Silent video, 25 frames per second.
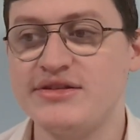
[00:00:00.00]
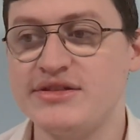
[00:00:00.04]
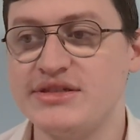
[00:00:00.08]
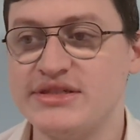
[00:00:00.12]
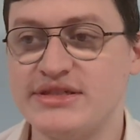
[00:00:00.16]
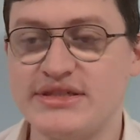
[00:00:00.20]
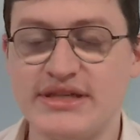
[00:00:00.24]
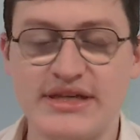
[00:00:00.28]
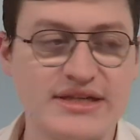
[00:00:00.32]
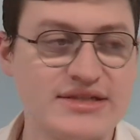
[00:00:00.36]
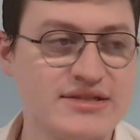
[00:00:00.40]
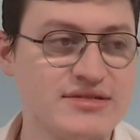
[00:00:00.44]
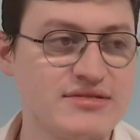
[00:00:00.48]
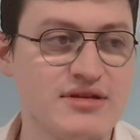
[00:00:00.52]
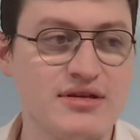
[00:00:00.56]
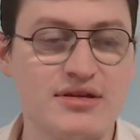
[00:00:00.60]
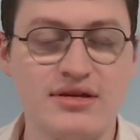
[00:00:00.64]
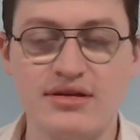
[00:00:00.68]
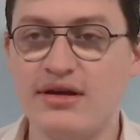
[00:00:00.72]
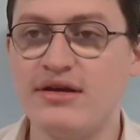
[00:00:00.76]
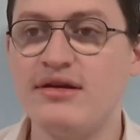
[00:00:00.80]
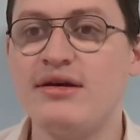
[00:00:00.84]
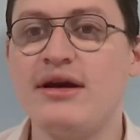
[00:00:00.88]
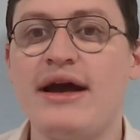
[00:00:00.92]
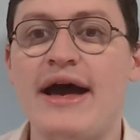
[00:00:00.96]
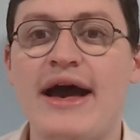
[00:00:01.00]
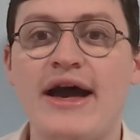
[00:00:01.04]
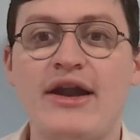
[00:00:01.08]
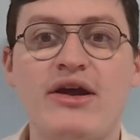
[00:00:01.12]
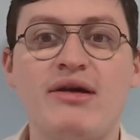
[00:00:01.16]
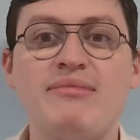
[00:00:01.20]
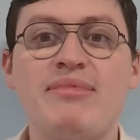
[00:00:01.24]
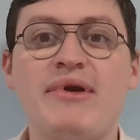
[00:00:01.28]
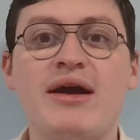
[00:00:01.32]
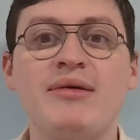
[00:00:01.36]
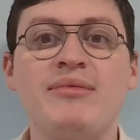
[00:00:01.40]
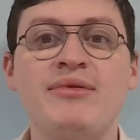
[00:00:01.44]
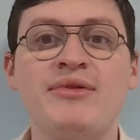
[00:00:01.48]
and he says, "How do
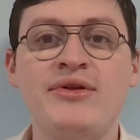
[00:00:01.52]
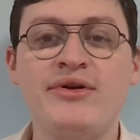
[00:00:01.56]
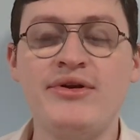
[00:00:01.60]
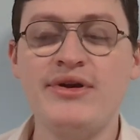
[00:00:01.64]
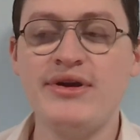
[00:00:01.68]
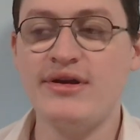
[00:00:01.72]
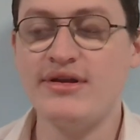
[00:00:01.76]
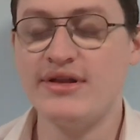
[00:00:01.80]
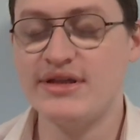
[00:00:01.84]
I become a lawyer?"